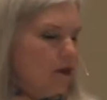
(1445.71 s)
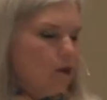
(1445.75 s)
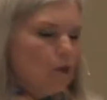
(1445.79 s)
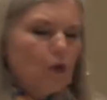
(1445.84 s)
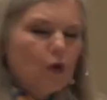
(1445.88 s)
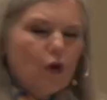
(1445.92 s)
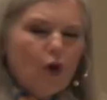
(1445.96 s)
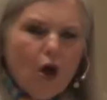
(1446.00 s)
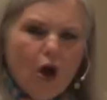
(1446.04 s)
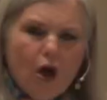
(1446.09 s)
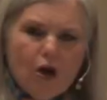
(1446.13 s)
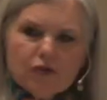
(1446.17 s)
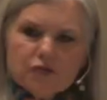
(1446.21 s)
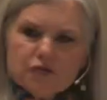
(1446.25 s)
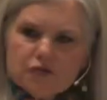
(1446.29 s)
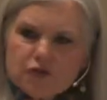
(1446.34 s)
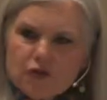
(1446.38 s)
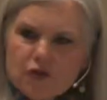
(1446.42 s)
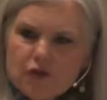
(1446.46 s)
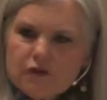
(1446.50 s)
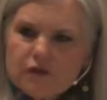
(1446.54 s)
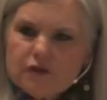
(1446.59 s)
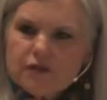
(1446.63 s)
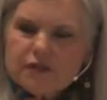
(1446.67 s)
We're all
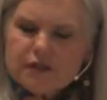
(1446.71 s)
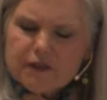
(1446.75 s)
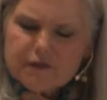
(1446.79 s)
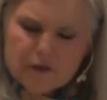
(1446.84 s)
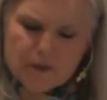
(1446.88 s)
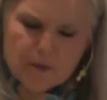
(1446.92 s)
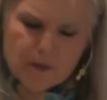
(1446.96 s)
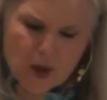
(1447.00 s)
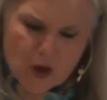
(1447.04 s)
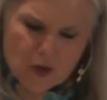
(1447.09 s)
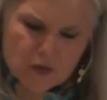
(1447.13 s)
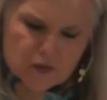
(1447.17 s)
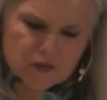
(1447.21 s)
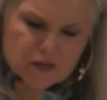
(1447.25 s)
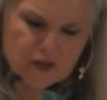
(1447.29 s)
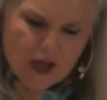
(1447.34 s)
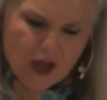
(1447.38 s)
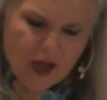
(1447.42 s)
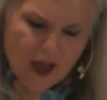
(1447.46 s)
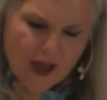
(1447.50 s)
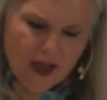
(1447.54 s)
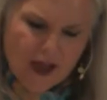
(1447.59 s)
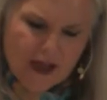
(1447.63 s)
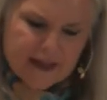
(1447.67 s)
servants of the Most
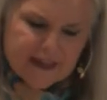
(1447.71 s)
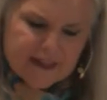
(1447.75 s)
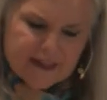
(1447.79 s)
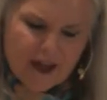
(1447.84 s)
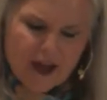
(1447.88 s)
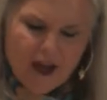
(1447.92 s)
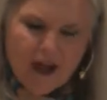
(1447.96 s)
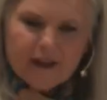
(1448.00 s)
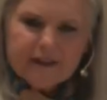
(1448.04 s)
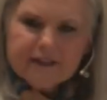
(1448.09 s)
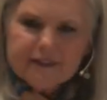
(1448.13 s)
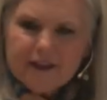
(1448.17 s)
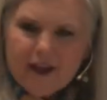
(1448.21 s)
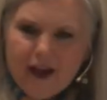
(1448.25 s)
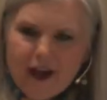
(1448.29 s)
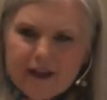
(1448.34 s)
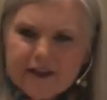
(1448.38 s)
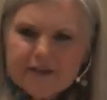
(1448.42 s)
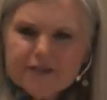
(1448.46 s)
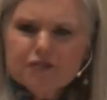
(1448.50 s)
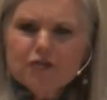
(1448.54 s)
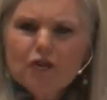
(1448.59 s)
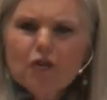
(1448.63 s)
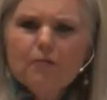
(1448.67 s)
High God.
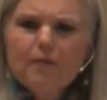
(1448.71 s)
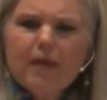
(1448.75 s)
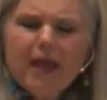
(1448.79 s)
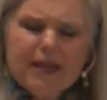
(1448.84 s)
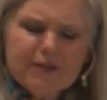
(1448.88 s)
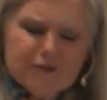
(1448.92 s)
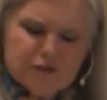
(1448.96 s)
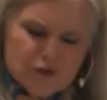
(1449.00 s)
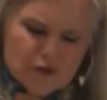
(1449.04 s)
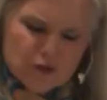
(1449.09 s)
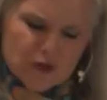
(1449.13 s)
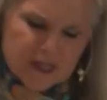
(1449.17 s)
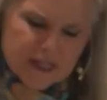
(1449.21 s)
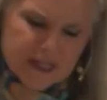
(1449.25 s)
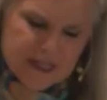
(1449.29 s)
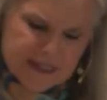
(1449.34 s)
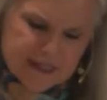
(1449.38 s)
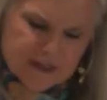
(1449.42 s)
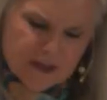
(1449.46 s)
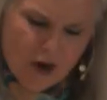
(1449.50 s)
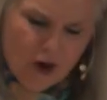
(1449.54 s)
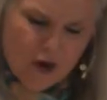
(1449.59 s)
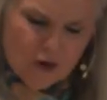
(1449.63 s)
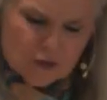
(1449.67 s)
God is our master.
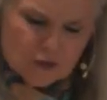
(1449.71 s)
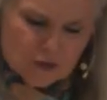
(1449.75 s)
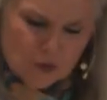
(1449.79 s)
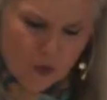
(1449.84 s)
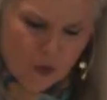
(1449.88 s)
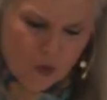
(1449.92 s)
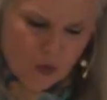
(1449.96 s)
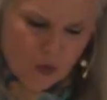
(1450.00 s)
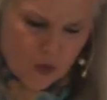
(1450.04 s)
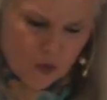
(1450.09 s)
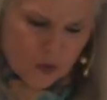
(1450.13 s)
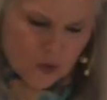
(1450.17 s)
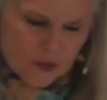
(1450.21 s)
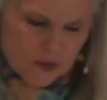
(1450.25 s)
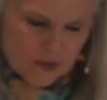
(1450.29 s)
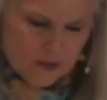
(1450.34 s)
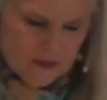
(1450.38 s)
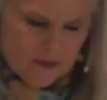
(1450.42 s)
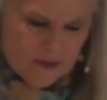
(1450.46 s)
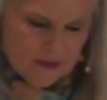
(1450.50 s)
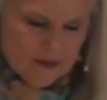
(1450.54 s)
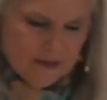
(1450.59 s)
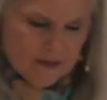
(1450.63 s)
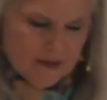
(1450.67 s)
He's our Lord.
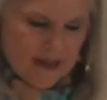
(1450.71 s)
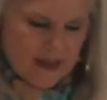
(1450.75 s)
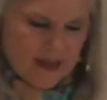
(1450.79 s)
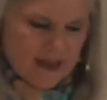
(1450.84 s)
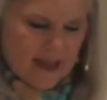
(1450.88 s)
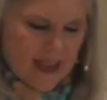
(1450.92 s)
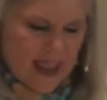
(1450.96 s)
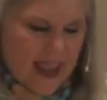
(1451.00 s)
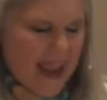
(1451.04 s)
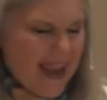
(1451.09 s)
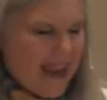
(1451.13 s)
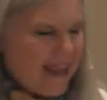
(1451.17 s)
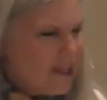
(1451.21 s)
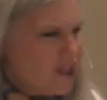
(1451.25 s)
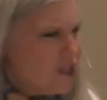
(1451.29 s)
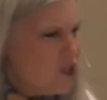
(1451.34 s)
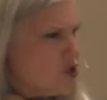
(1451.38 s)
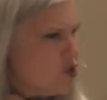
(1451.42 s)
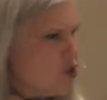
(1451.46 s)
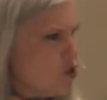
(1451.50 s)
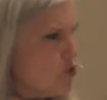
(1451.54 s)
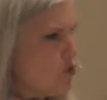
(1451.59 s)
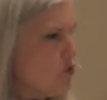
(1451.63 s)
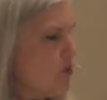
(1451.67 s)
Hannah
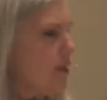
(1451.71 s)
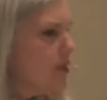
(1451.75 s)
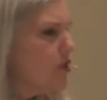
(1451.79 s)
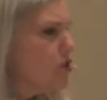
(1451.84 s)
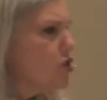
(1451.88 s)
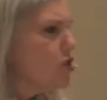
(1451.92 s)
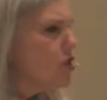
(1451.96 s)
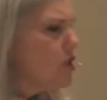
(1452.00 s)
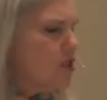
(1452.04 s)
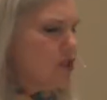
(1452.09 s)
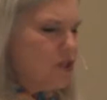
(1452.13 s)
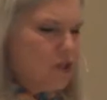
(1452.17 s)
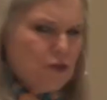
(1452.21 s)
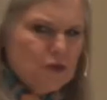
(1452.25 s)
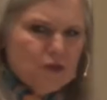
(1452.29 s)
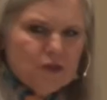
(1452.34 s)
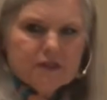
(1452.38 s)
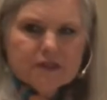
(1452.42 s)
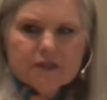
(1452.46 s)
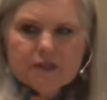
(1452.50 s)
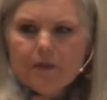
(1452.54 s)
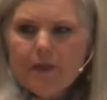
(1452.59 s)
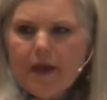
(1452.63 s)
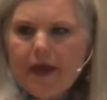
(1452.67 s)
knew this. She knew
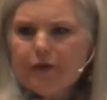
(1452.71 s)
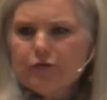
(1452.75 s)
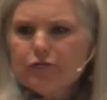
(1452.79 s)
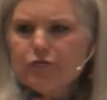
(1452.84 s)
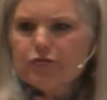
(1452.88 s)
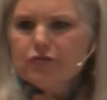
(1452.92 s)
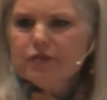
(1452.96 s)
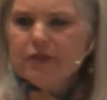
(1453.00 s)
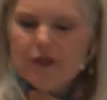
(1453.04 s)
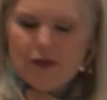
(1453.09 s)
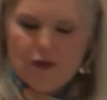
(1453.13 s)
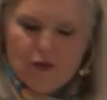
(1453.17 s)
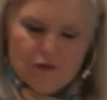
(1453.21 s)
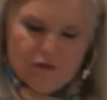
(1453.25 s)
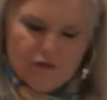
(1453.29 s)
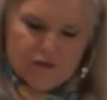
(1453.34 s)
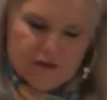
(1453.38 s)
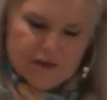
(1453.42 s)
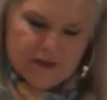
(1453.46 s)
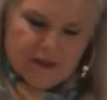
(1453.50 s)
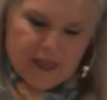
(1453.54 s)
this about herself.